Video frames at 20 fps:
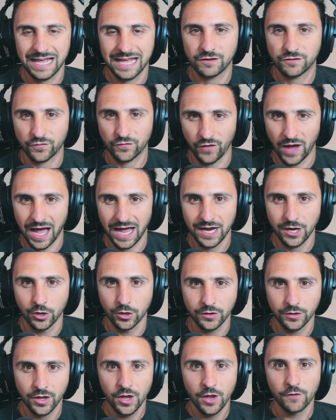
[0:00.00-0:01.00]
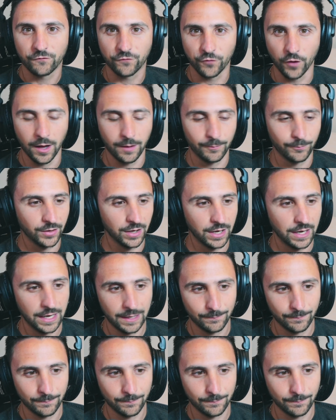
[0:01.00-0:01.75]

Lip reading: gets fired from